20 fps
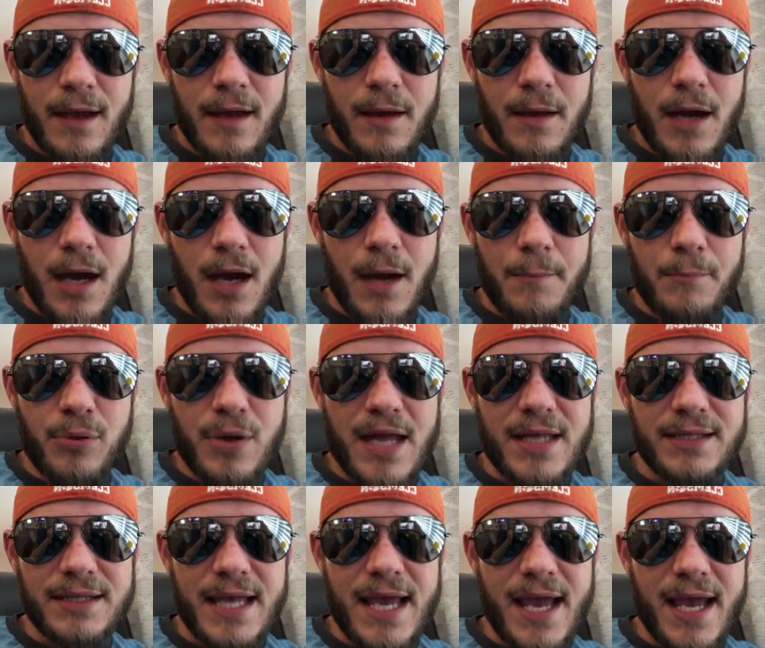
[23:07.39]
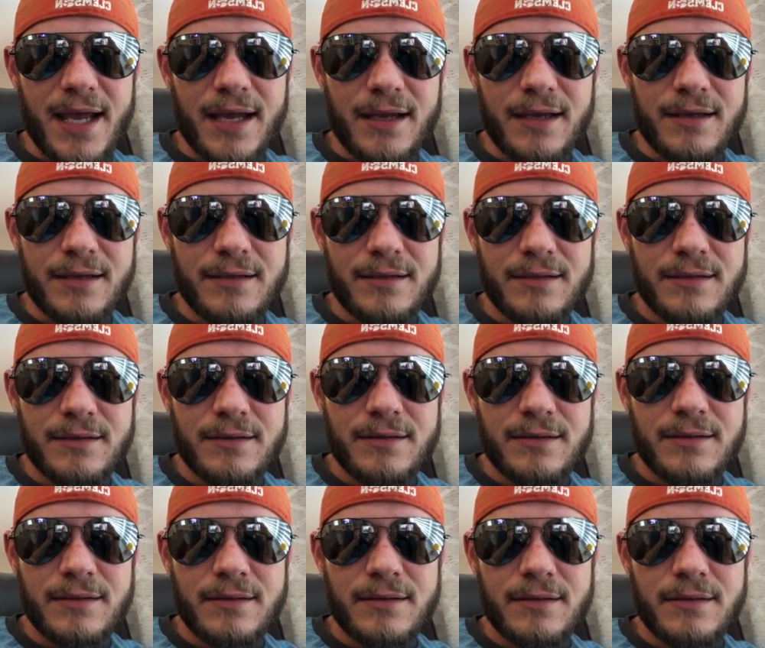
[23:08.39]
Brett Legg,
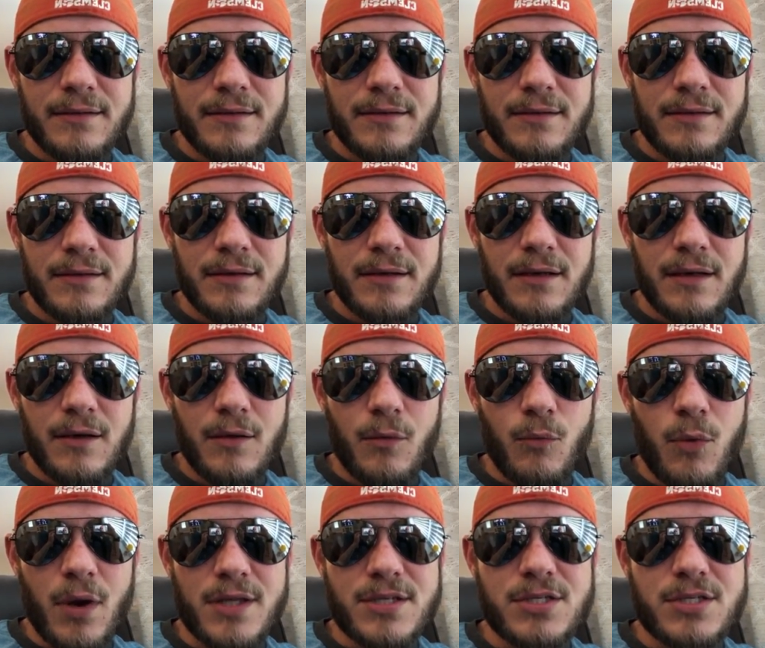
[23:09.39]
what